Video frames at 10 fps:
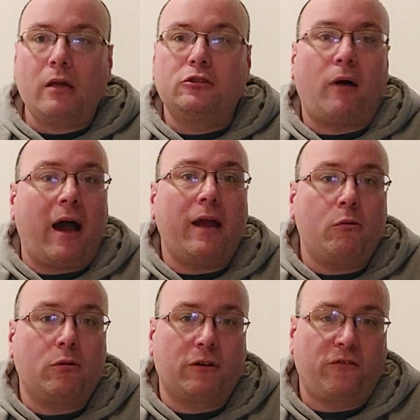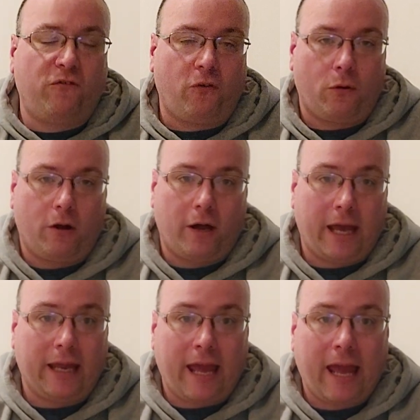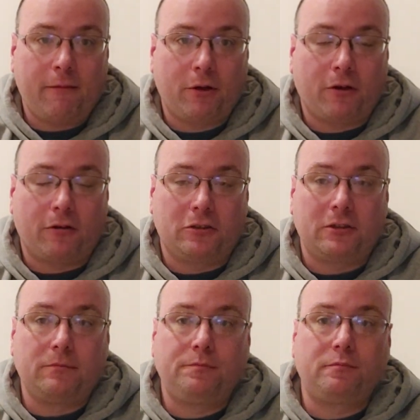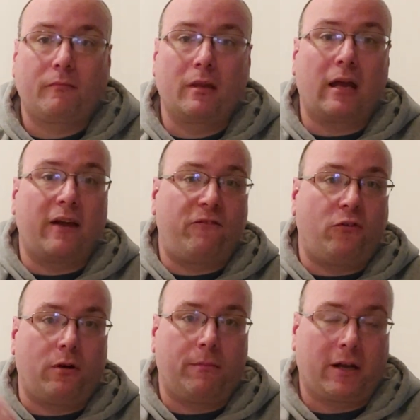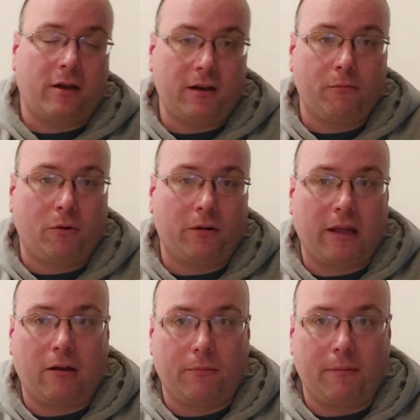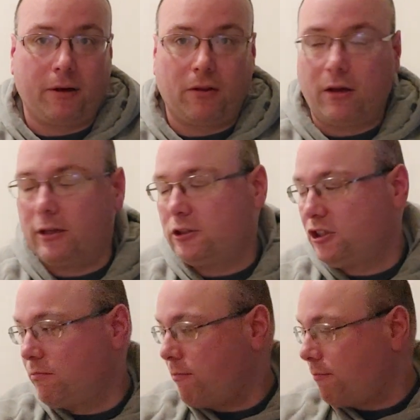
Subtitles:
So I ordered 8 hamburgers, and I have 4 on my cutting board. That'll be my lunch.